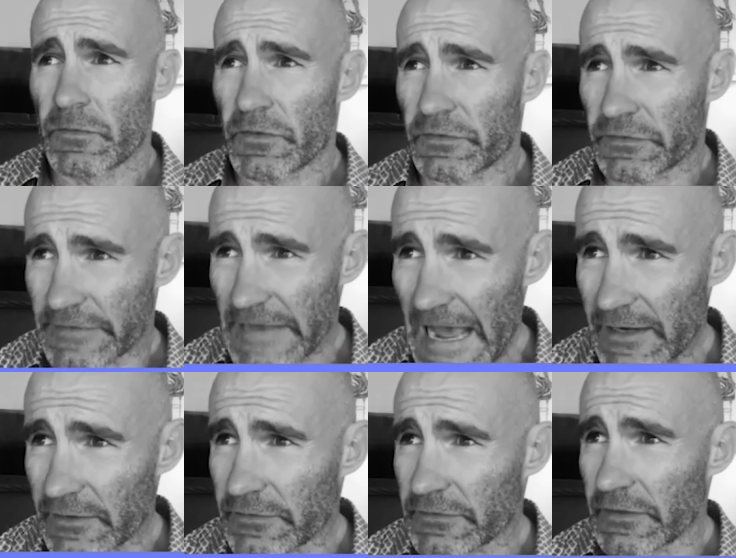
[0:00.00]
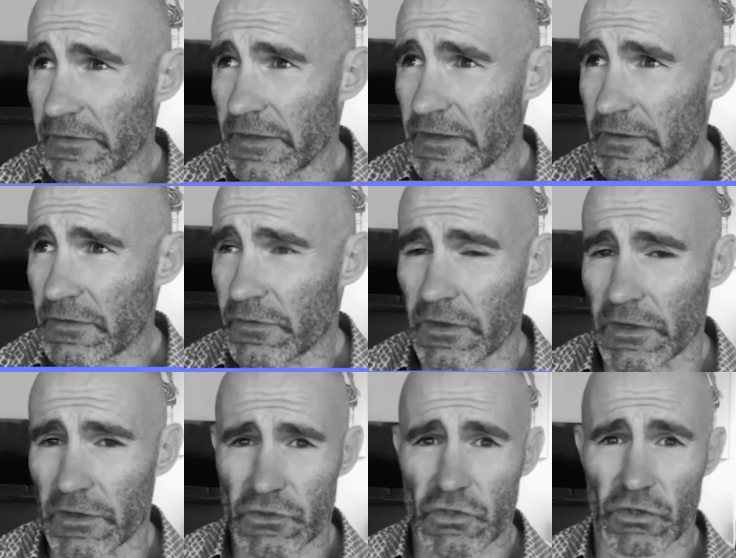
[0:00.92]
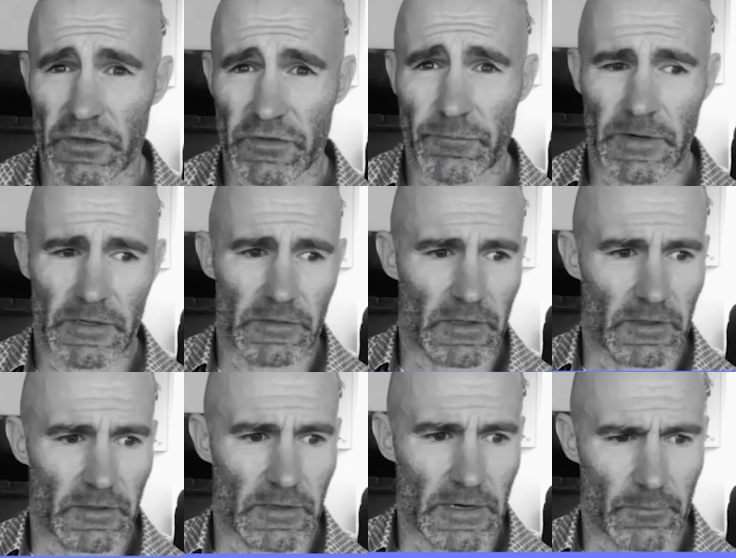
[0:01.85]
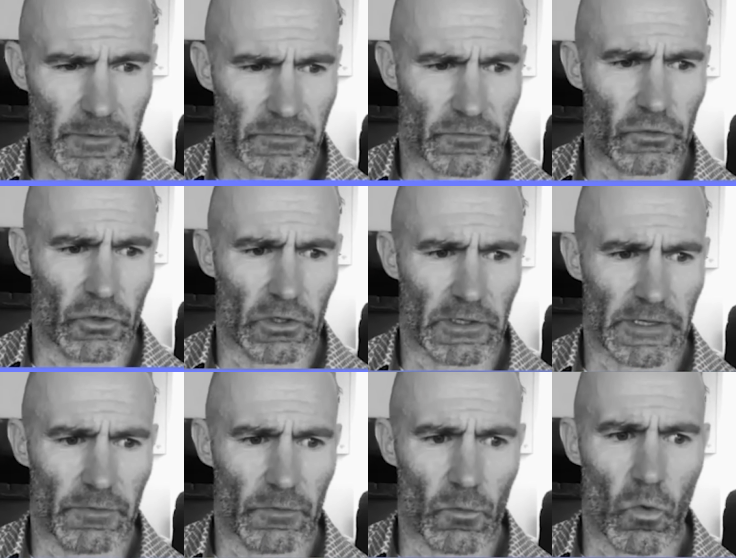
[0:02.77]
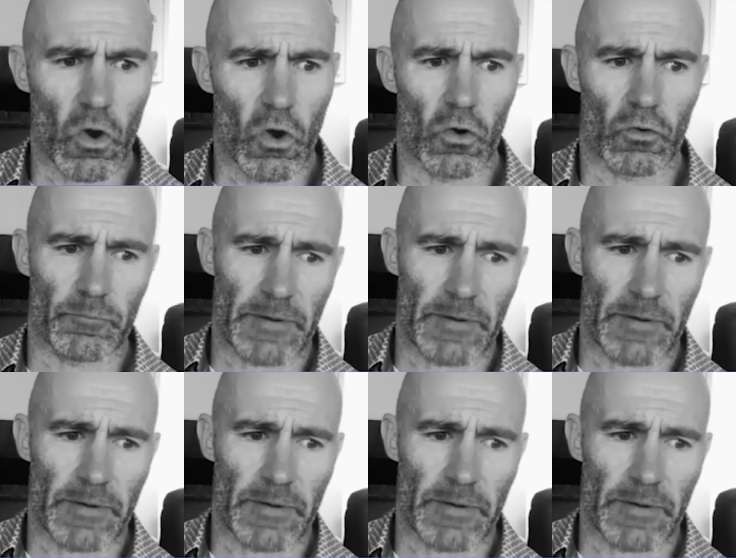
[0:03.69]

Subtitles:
the status and the achievement in the, you know, externally in the world.